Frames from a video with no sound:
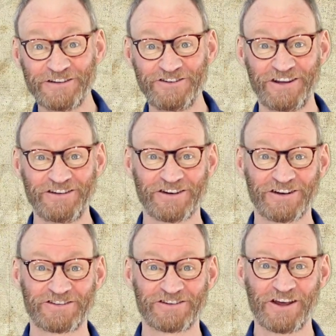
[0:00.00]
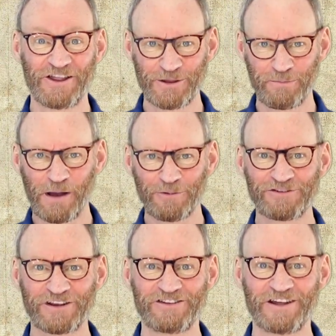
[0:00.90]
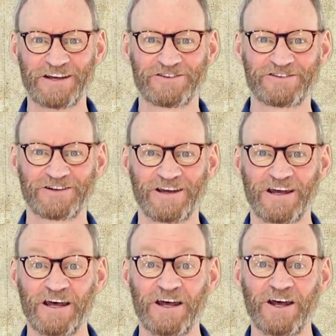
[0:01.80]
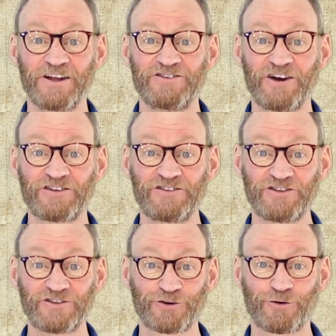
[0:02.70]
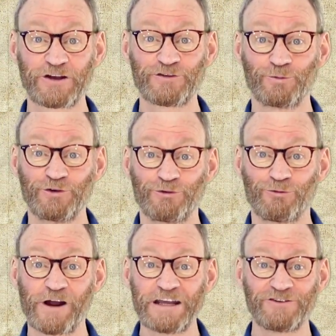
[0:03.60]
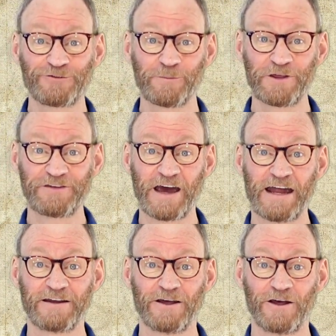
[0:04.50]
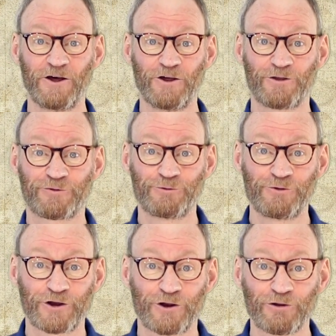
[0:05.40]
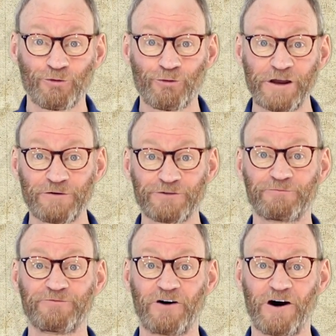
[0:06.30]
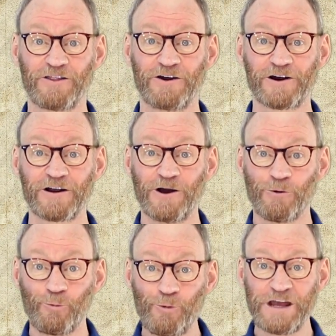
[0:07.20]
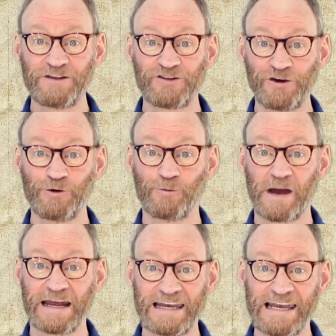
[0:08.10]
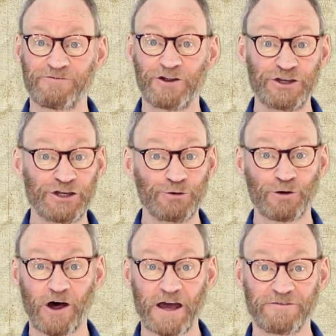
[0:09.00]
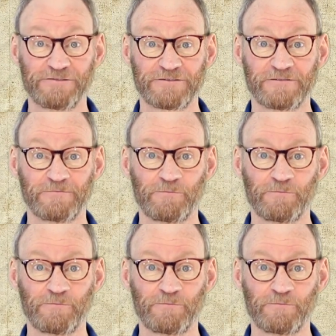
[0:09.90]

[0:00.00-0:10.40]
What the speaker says: in Jesus. The Bible says this, "Just as Christ was raised from the dead, through the glory of the Father, we too may live a new life."